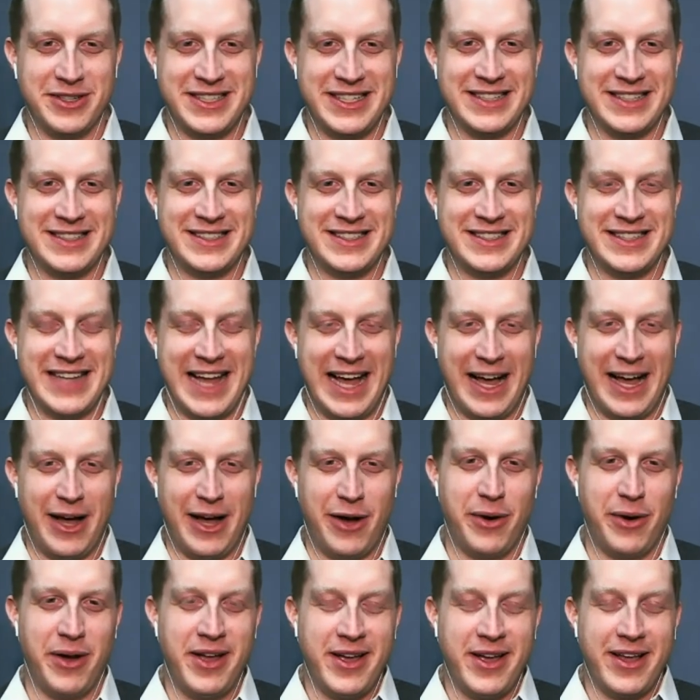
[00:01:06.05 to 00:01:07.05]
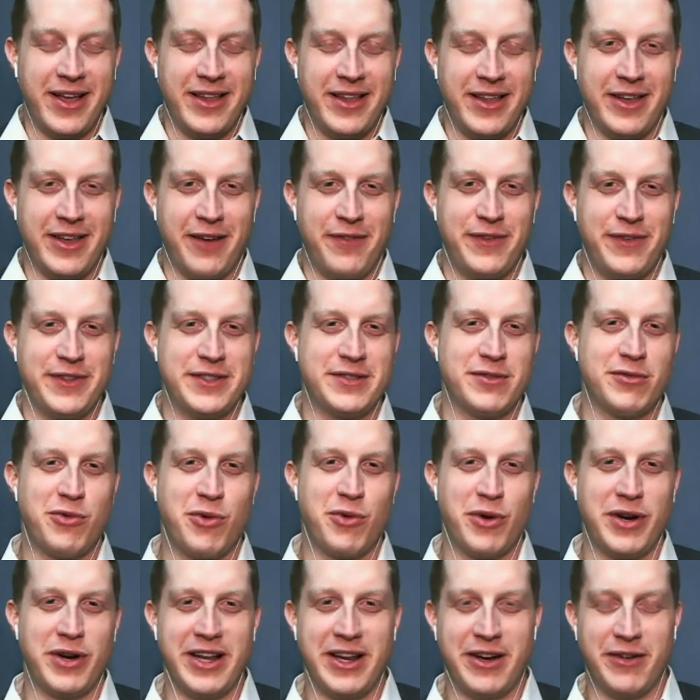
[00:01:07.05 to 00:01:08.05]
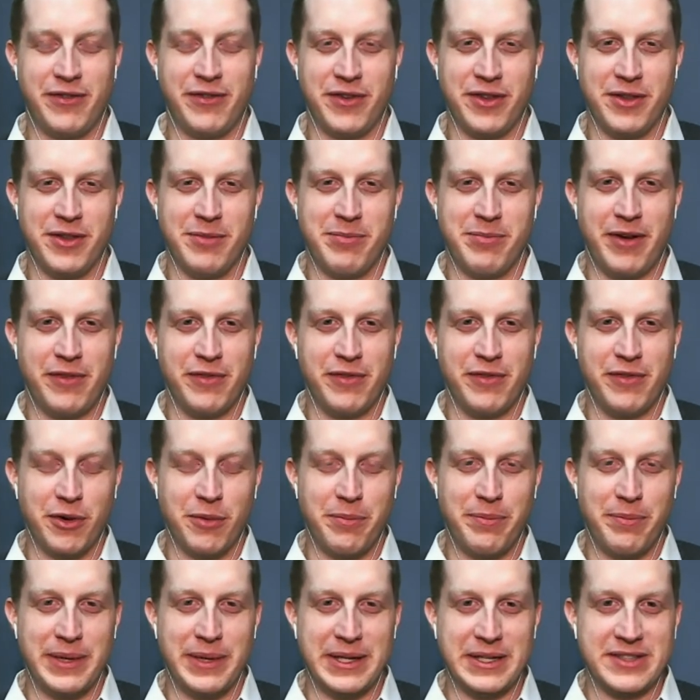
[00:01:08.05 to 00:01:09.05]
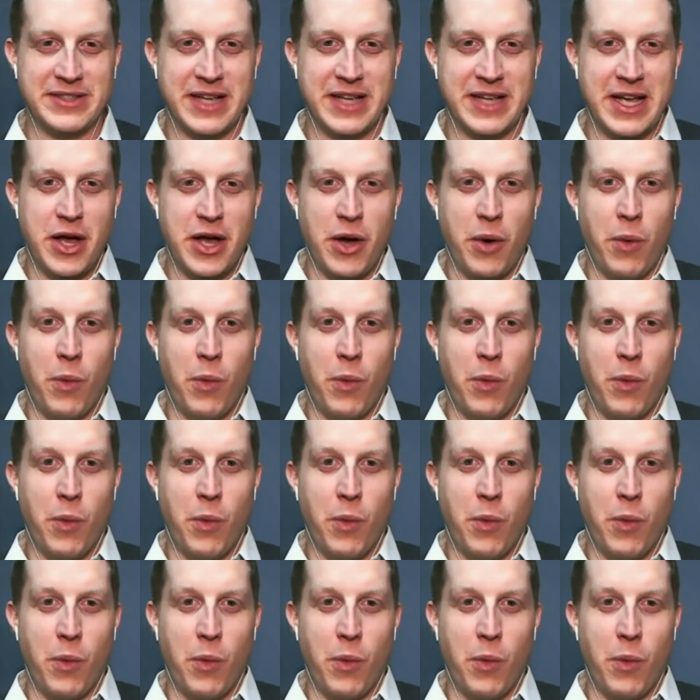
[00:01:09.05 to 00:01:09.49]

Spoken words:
He is now the offensive coordinator for the Buffalo Bills.